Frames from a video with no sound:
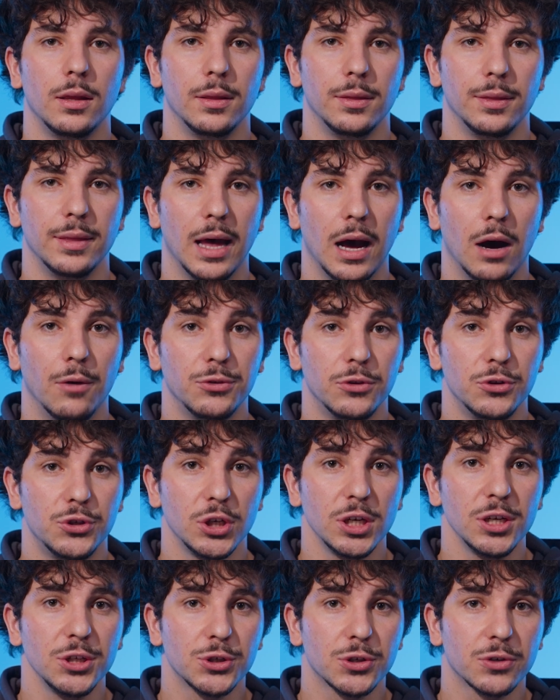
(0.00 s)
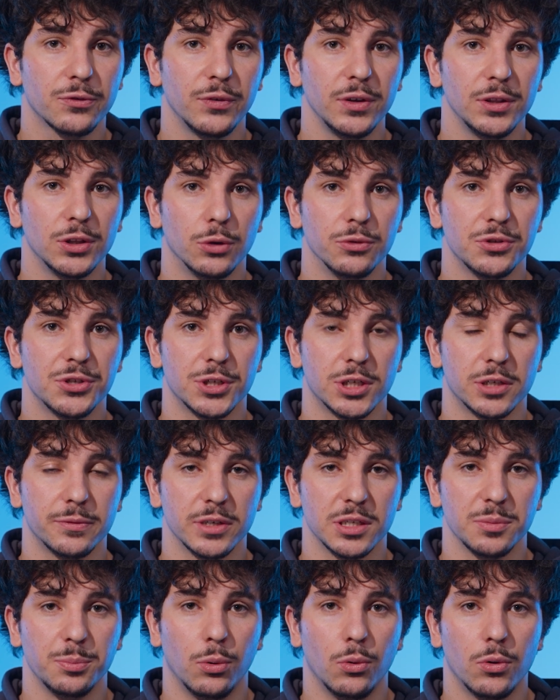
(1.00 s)
Now, to change your Windows
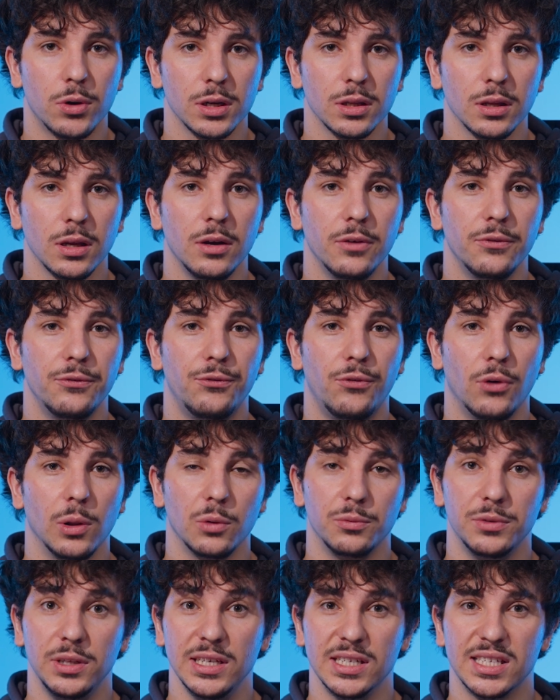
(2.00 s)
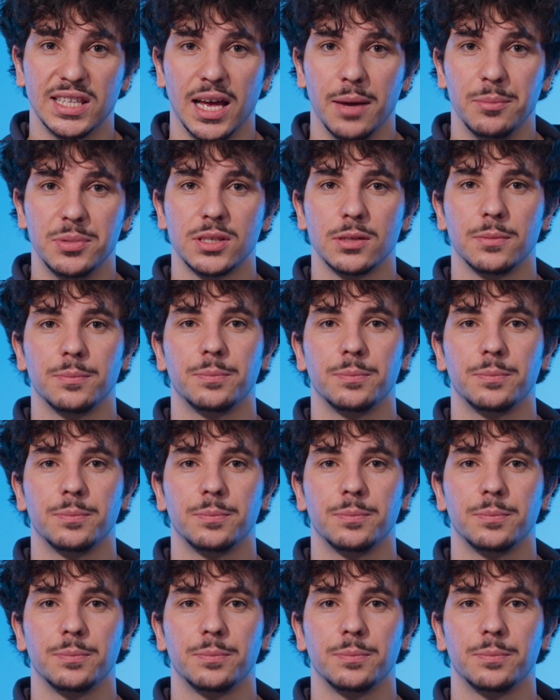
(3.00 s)
server's port, follow these steps